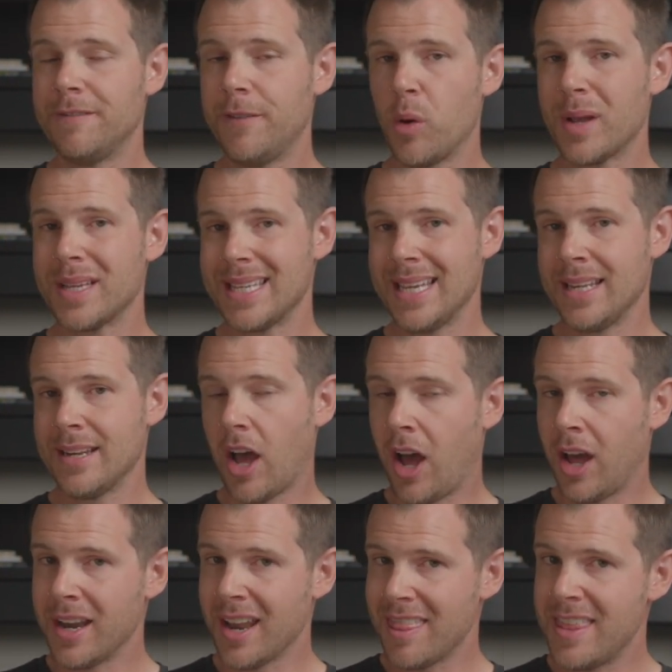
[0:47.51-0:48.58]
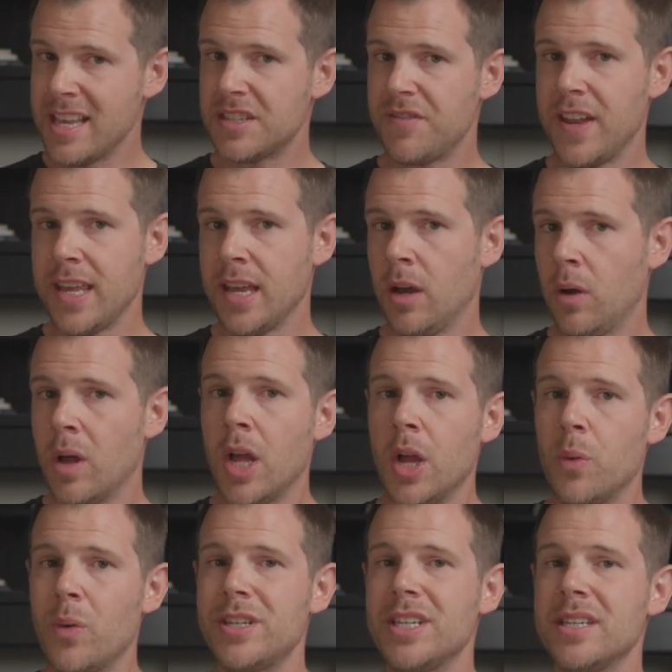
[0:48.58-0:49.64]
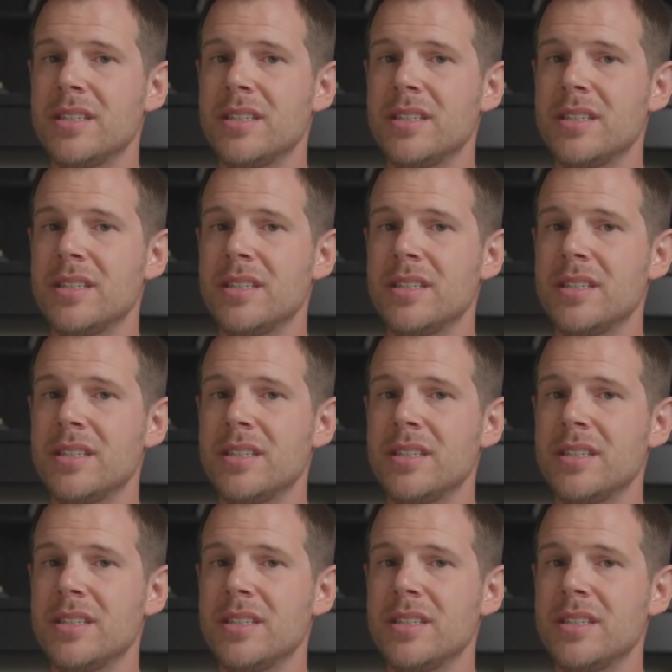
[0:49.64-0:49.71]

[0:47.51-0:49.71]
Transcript: focus in on this video, which